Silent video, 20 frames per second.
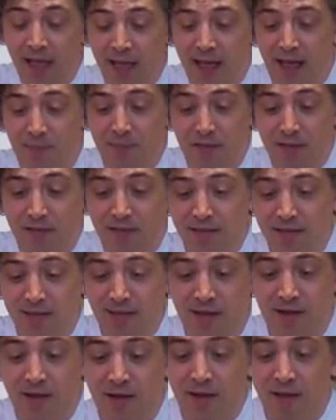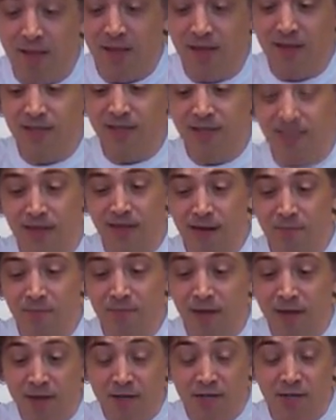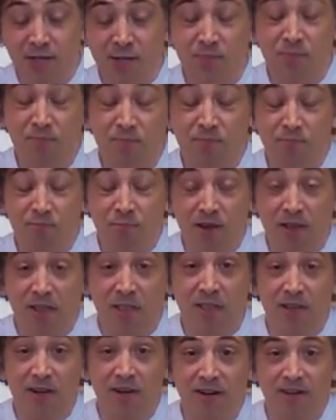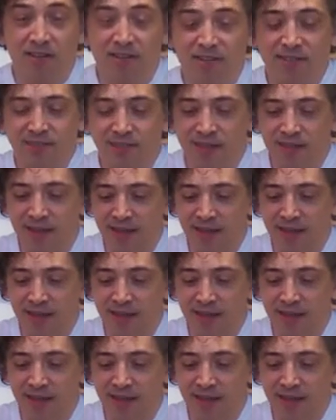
I basically call this spring thoughts.